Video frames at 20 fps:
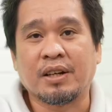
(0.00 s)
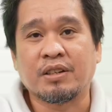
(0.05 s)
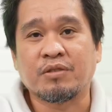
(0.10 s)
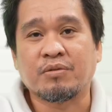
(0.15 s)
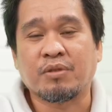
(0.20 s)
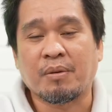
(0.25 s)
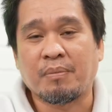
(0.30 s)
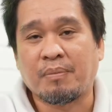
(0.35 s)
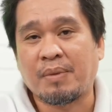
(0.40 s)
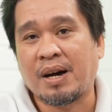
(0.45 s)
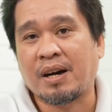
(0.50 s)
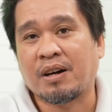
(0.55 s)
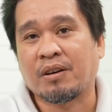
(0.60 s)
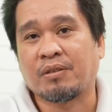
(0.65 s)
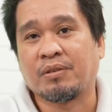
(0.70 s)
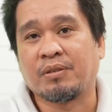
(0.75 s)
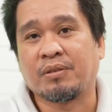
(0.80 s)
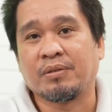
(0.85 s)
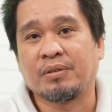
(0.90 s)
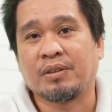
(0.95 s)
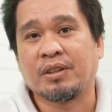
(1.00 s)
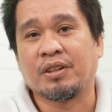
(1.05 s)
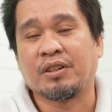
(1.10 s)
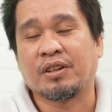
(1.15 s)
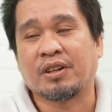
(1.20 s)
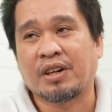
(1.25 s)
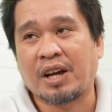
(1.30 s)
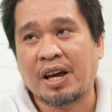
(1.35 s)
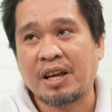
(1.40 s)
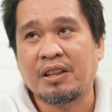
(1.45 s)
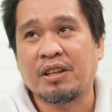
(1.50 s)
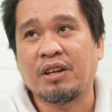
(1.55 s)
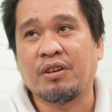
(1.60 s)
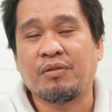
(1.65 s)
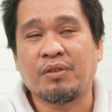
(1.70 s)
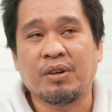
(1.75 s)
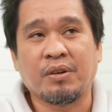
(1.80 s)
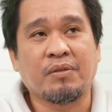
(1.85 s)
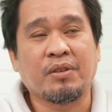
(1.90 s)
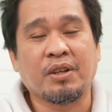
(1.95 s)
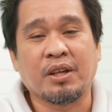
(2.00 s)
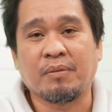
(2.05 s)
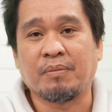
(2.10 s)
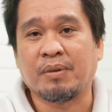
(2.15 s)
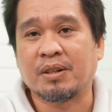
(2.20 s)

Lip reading: length from macro, either 90, 50.